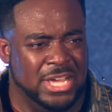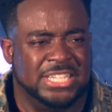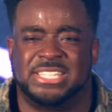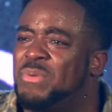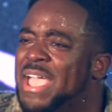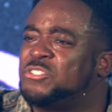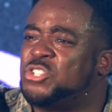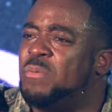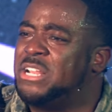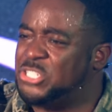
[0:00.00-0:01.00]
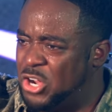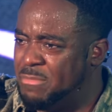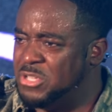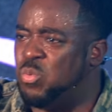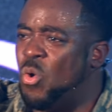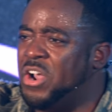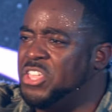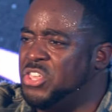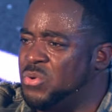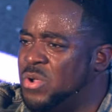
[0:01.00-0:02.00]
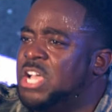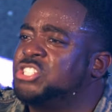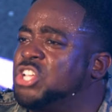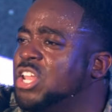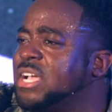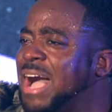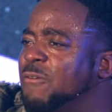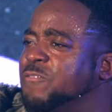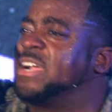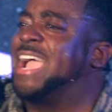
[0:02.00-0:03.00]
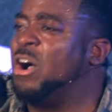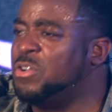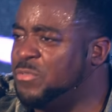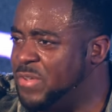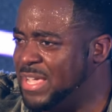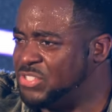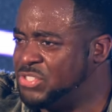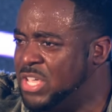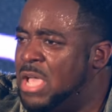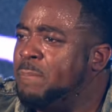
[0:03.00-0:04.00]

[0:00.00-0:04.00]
See, we have so many sermons warning you to look out for counterfeits.